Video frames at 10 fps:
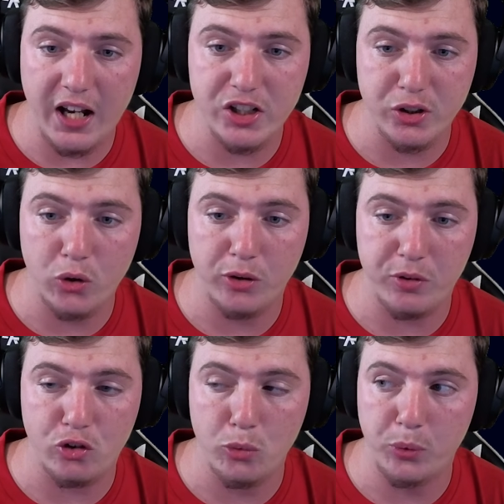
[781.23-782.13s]
actually going to
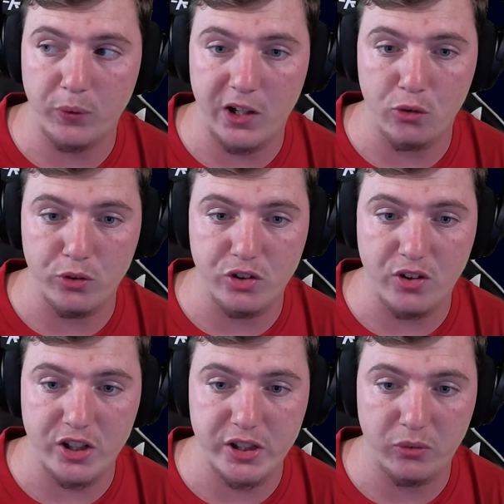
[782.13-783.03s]
be super rares, which is
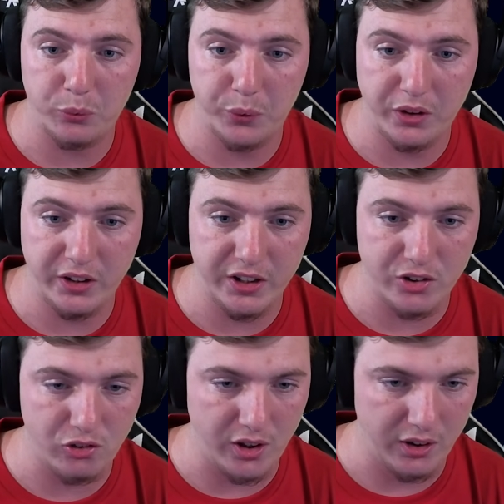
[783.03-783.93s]
actually really
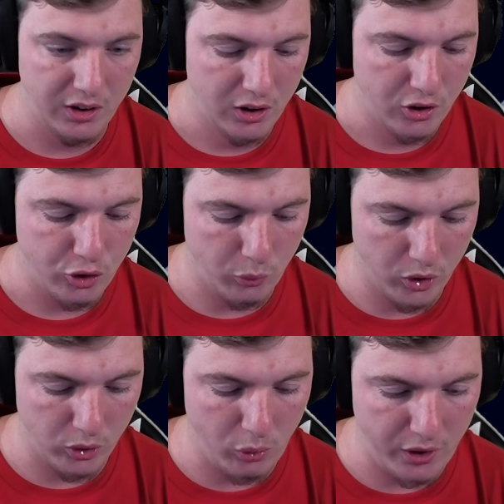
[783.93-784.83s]
interesting. So what
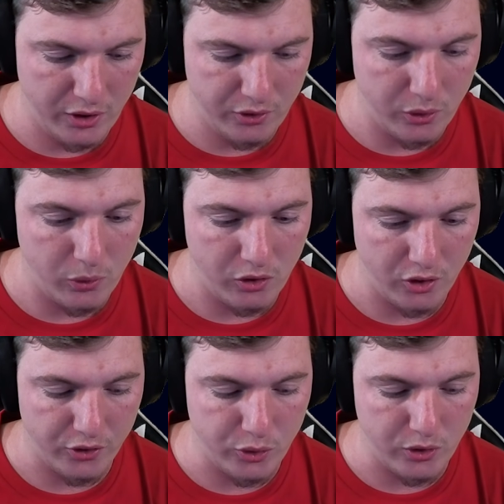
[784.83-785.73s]
I'll go ahead and do is
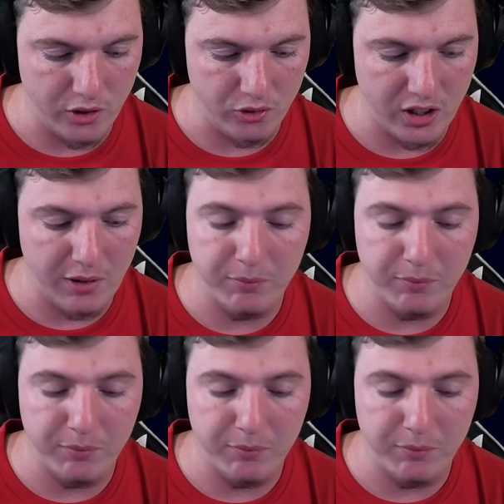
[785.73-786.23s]
I'll do this, and I